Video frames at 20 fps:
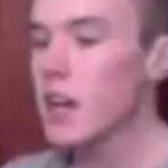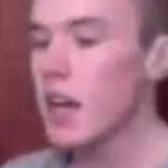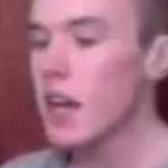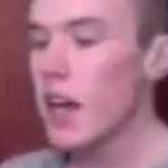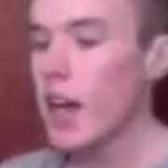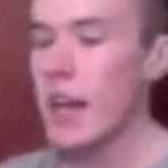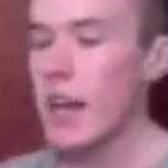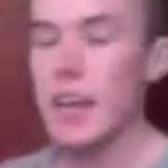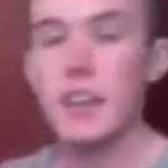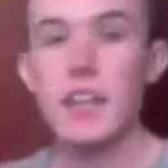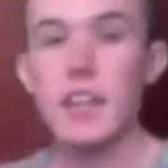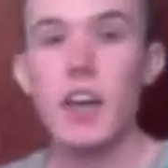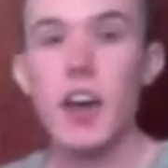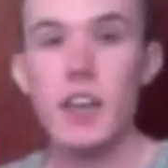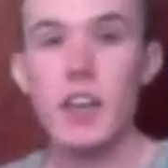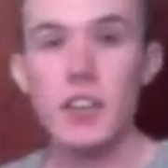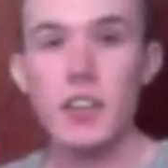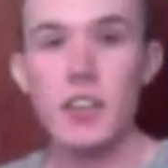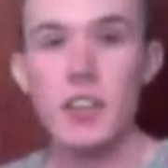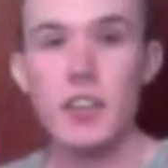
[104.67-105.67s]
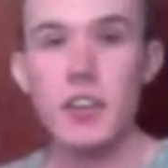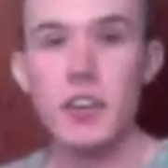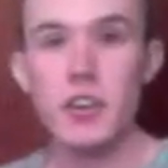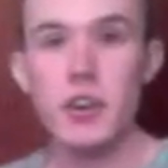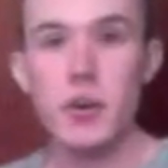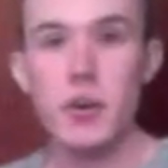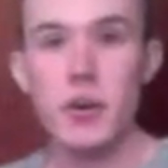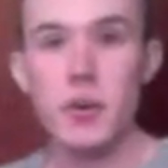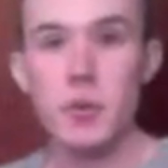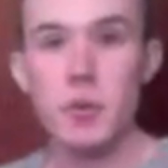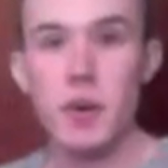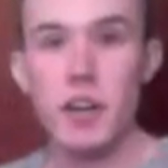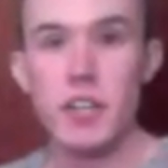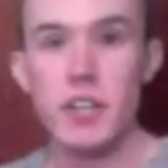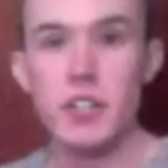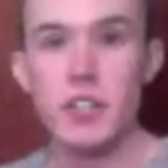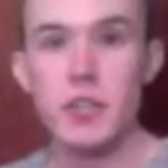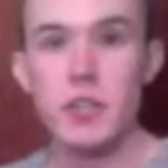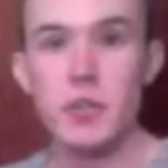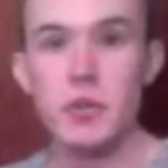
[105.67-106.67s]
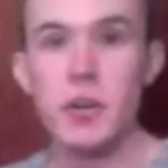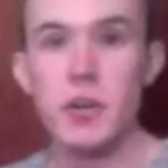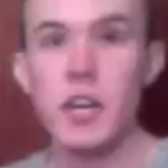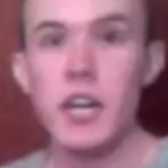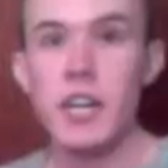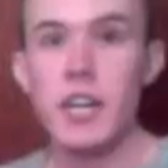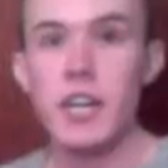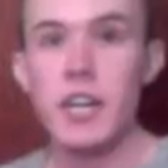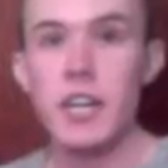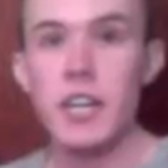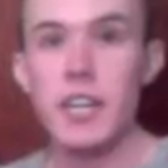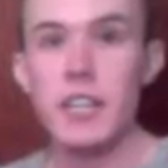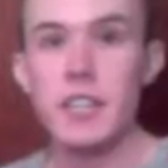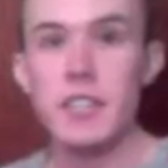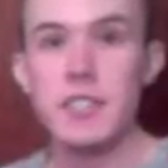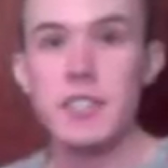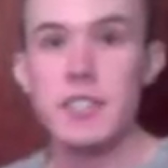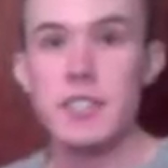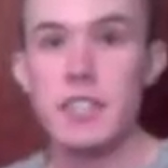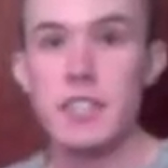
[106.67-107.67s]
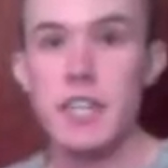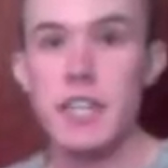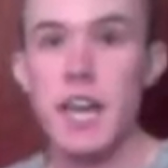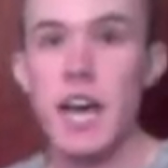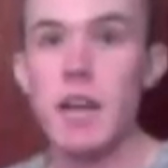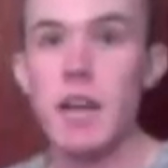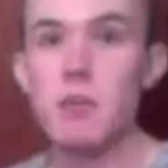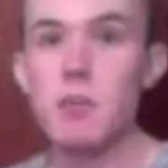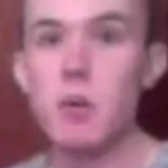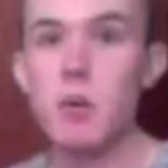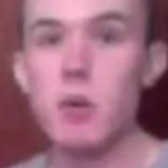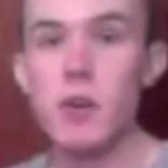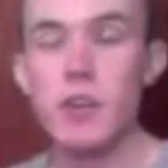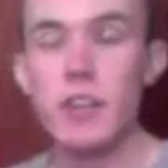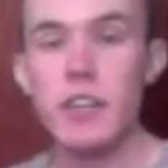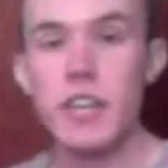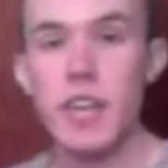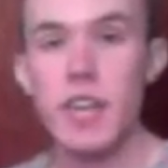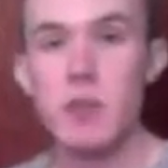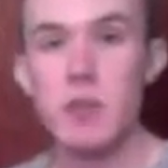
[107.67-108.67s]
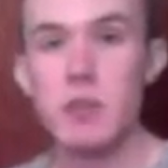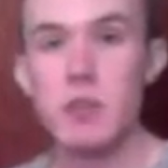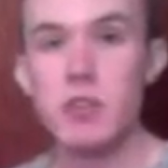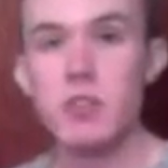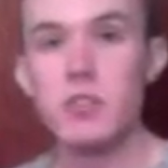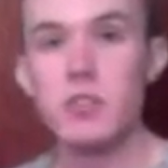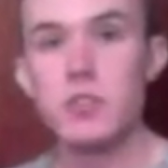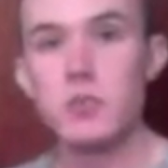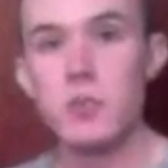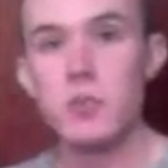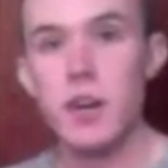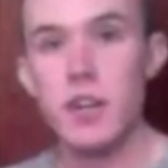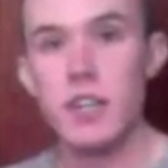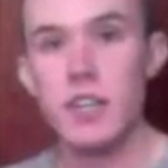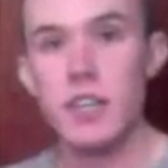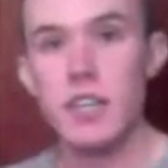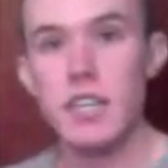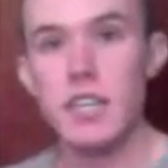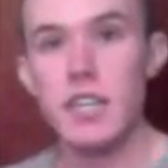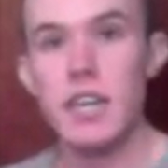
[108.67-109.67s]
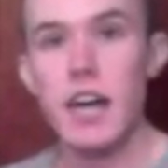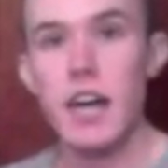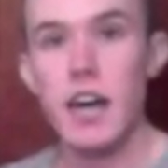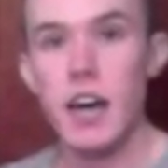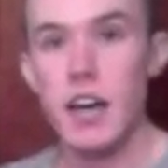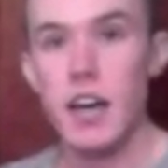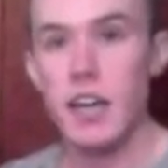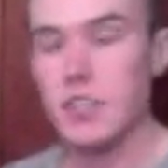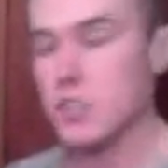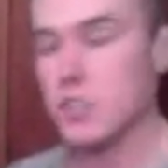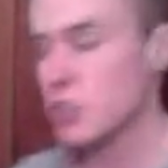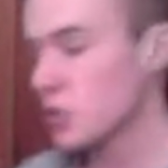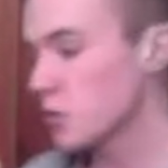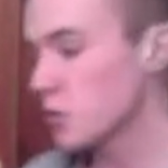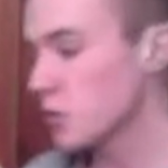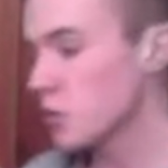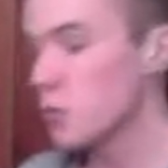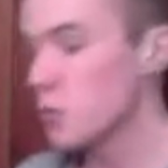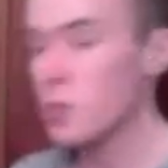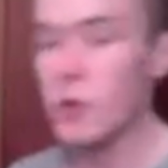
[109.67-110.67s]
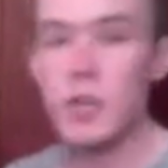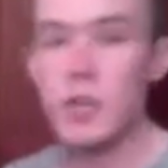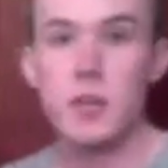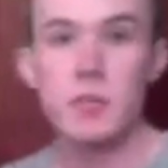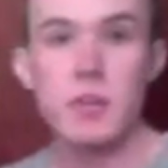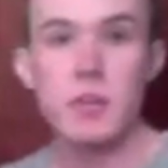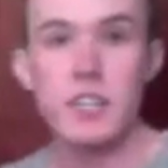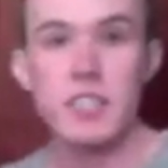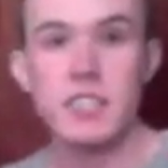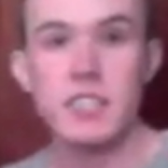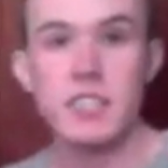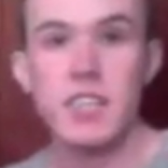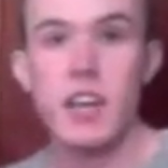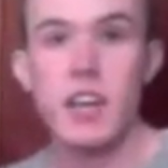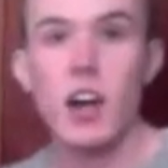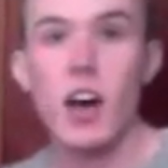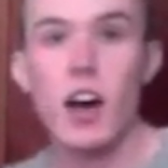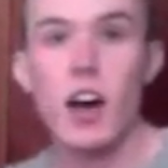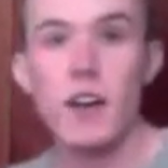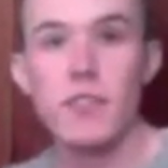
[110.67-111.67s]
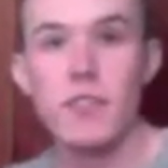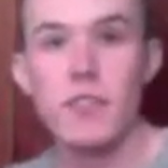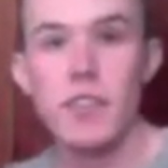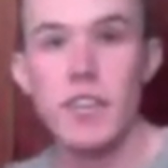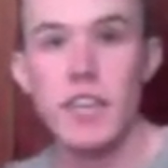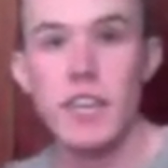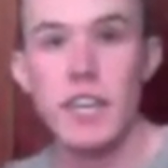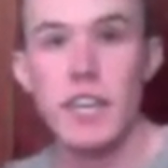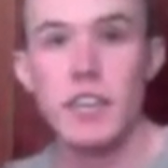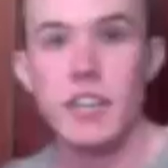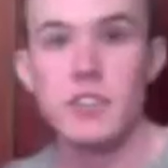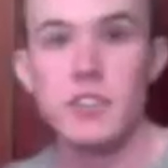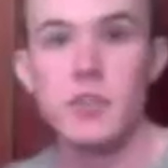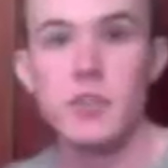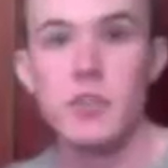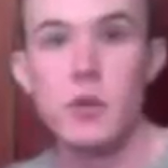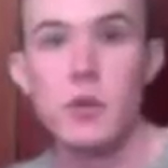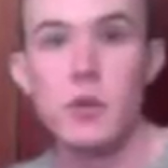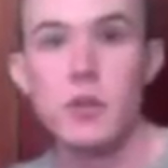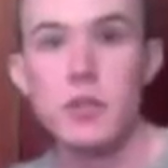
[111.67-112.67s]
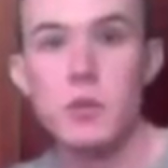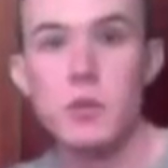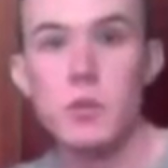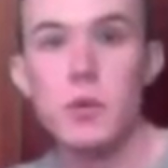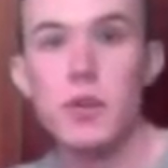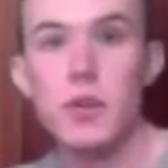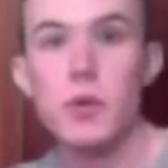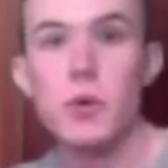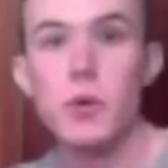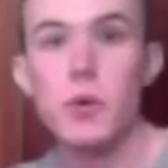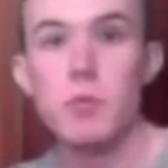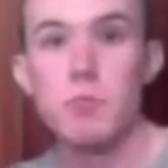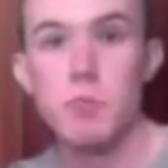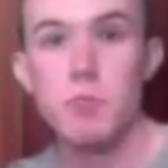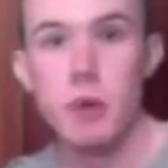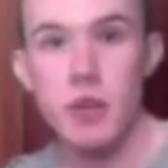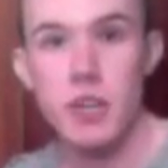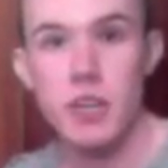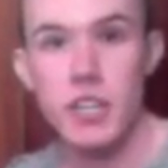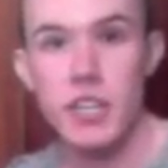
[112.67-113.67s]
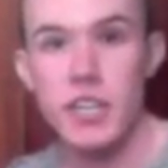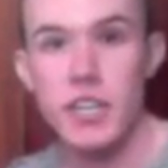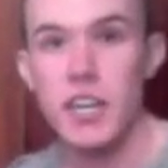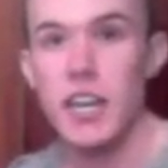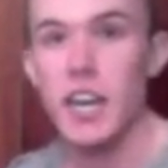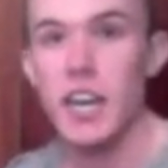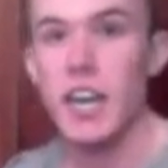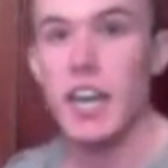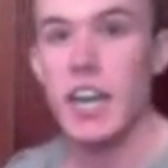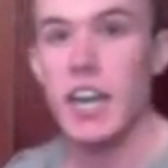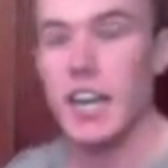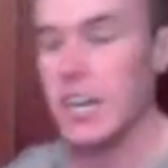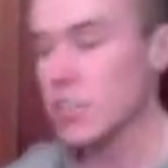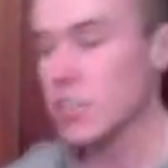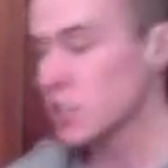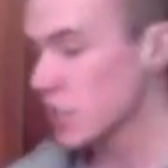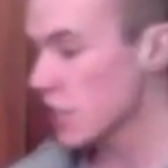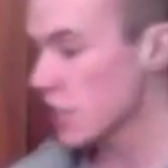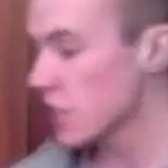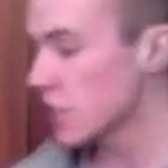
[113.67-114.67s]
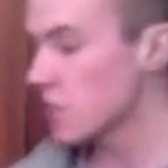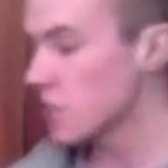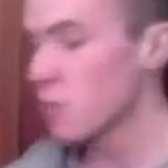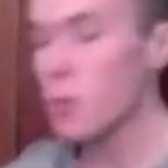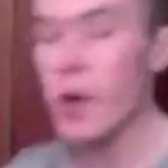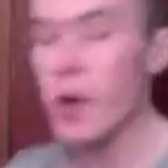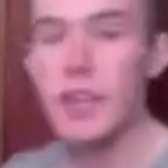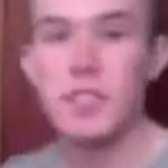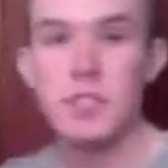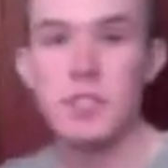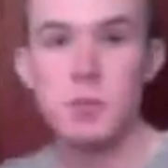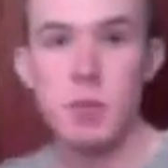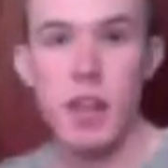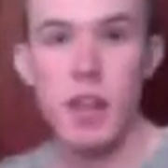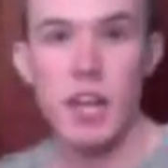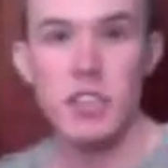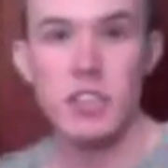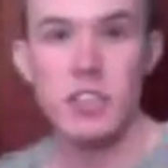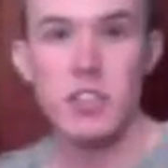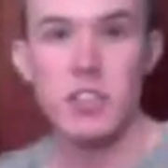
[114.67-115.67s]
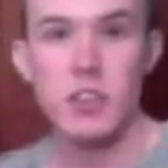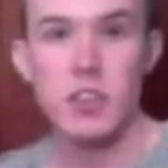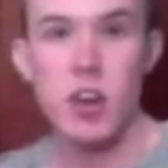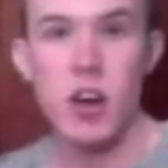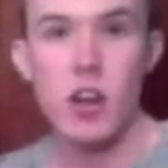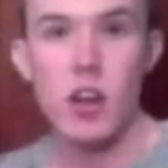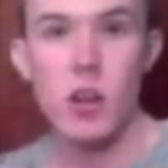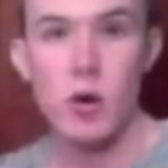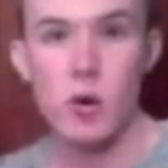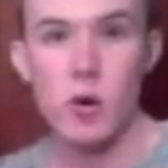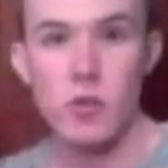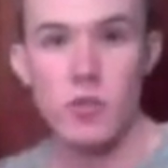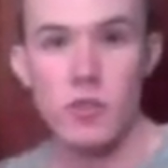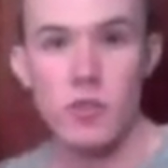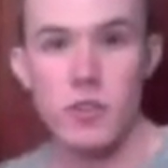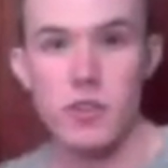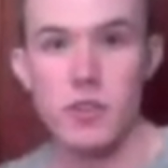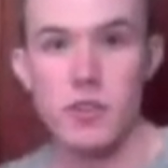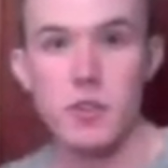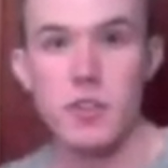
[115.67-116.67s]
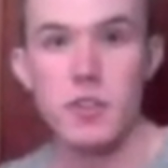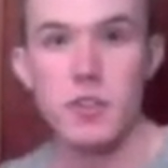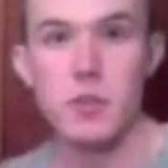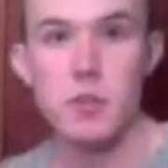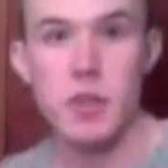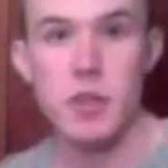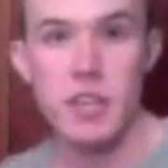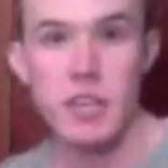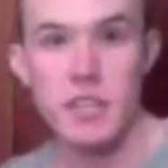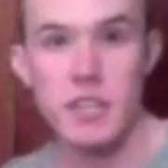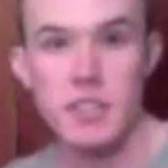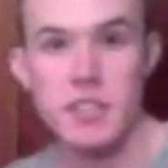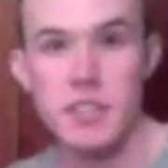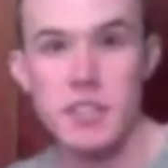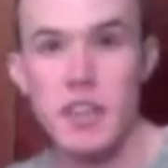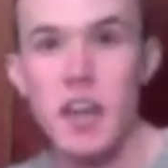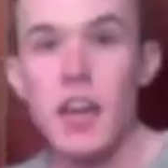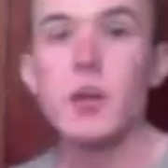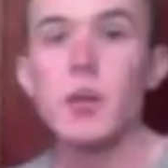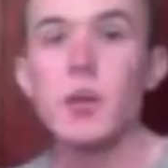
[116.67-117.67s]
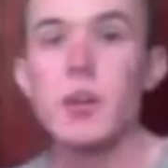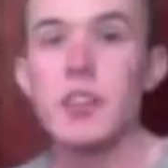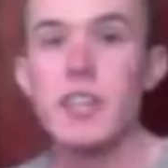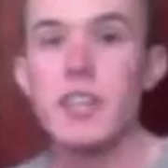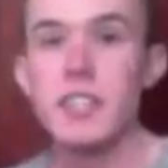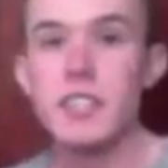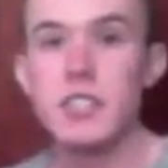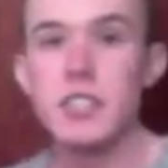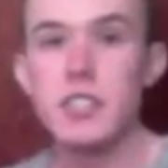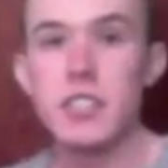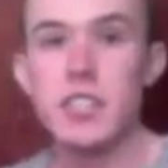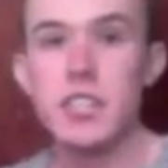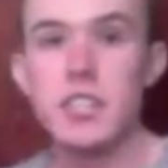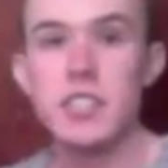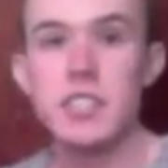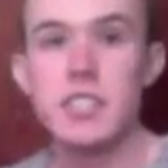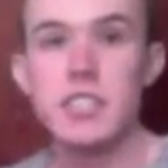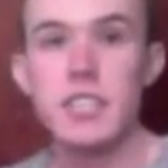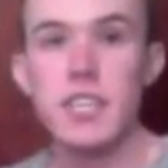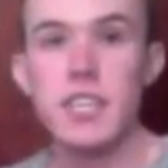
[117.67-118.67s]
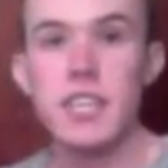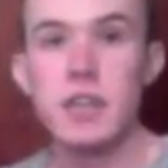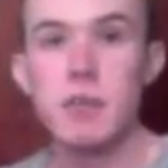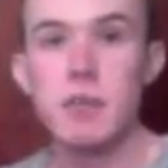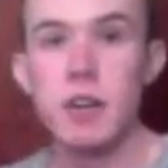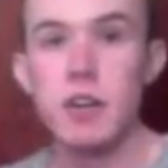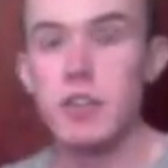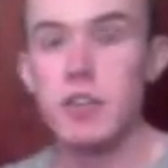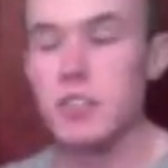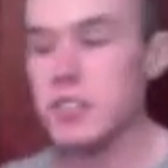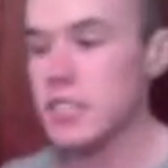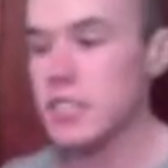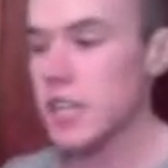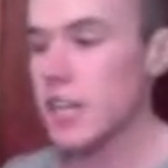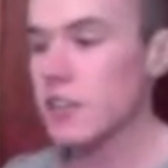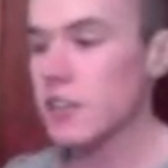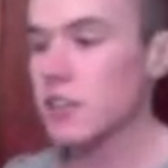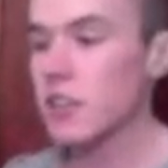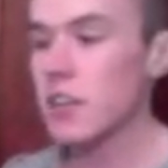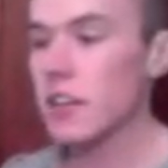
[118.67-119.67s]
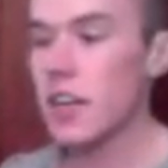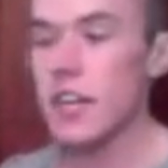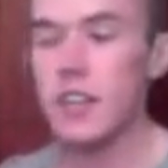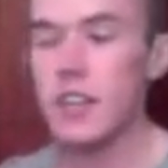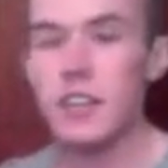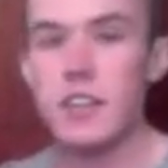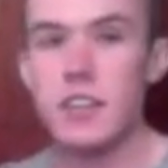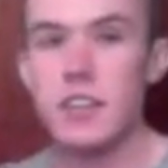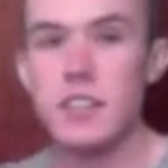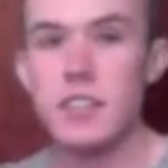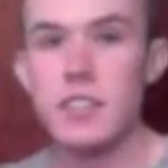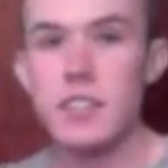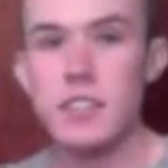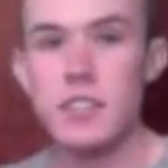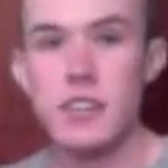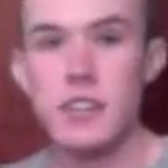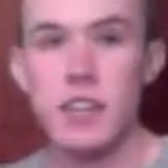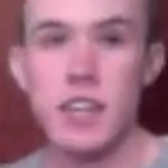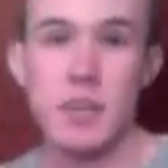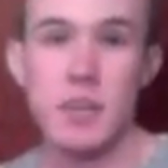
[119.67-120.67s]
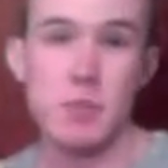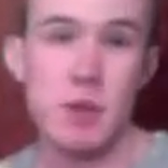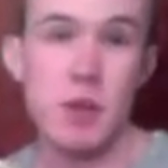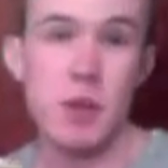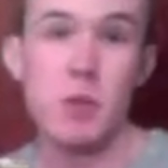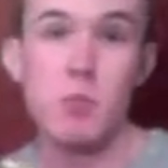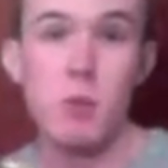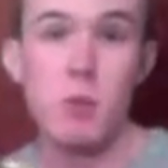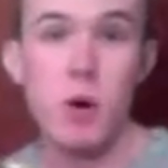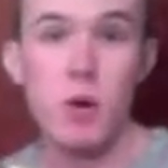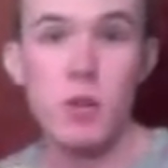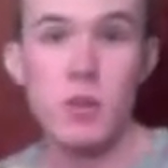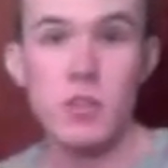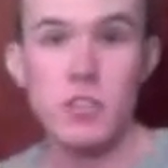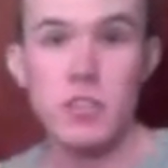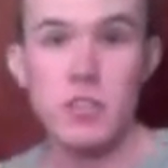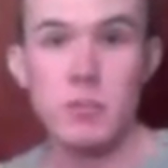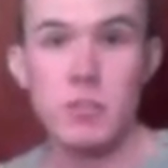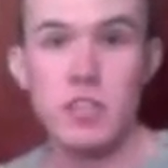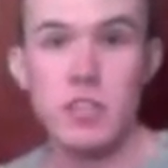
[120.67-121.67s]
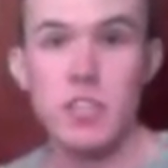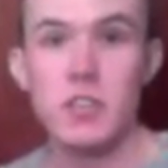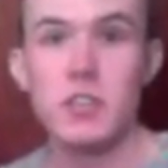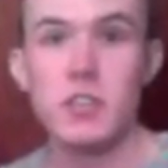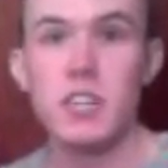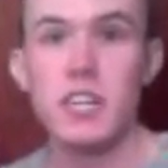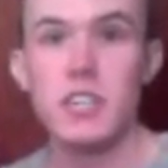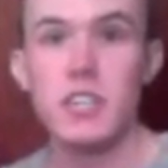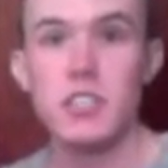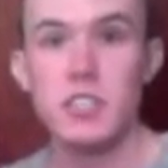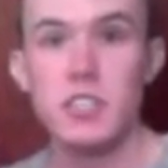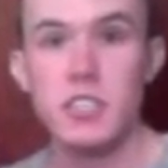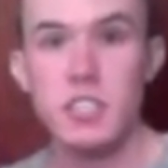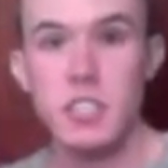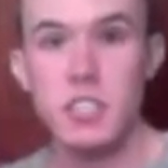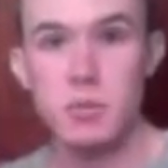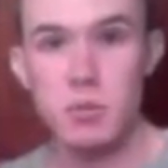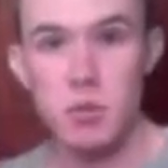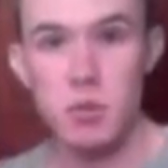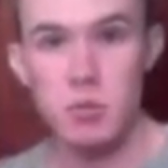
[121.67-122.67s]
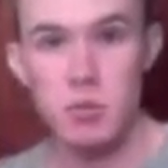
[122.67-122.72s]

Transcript: And the other thing you're going to want to do is not pour the chemical directly onto the wood, because that often can scald the wood or burn it and actually leave white splotches all over the piece. What they suggest is getting a metal container like this, like a metal bowl or something that you can actually dip your